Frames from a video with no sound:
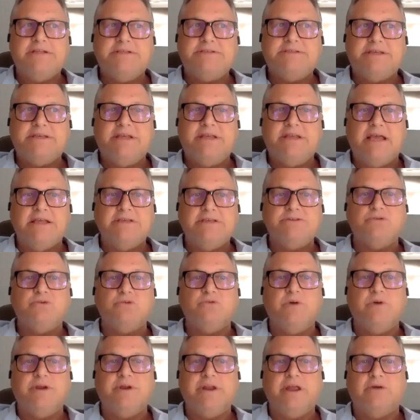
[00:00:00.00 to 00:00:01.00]
kids in high
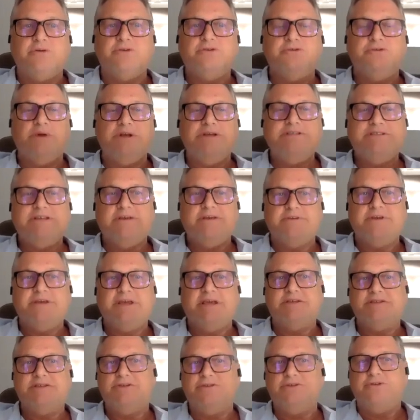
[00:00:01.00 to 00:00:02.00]
school right now,
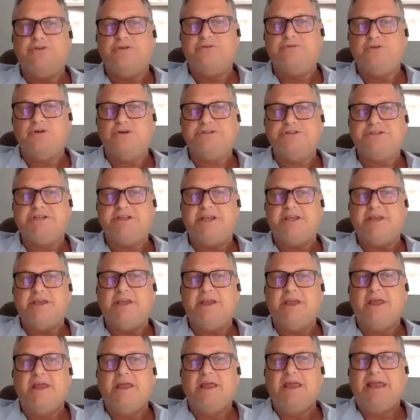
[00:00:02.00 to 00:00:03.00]
27 kids in
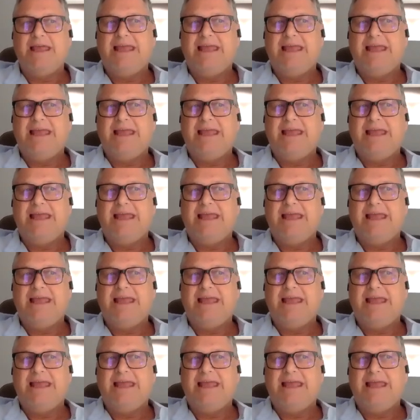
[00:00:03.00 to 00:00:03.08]
university,